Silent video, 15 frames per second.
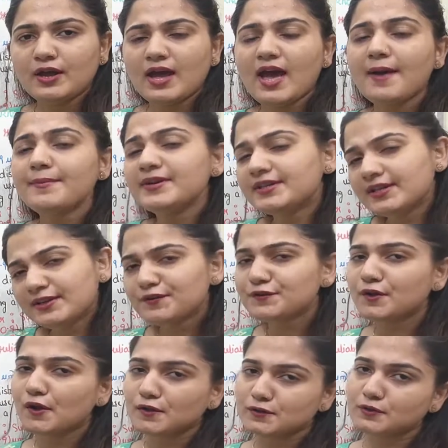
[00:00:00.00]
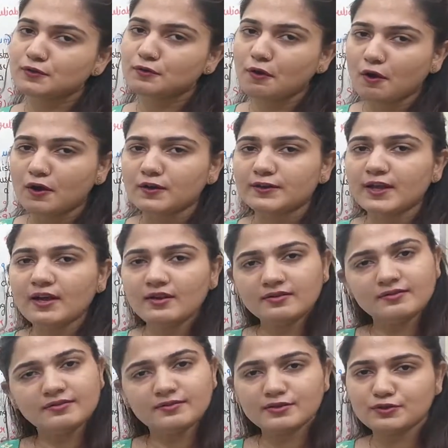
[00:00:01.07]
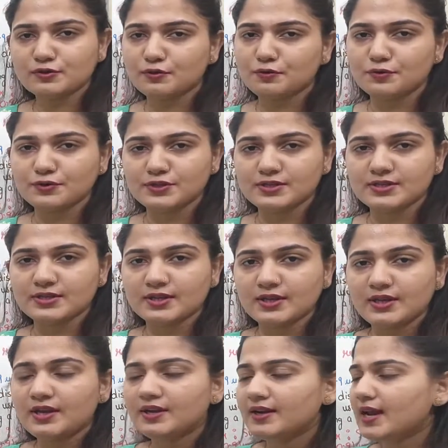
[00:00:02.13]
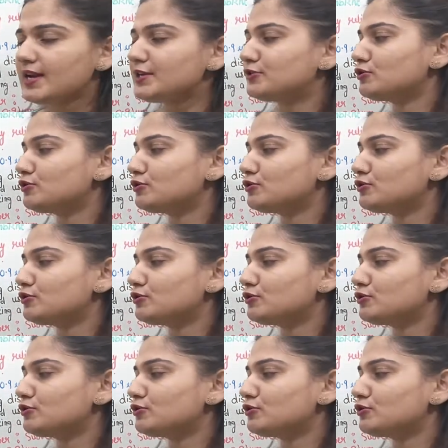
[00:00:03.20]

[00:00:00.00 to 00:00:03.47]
Emitter is also called the source, right?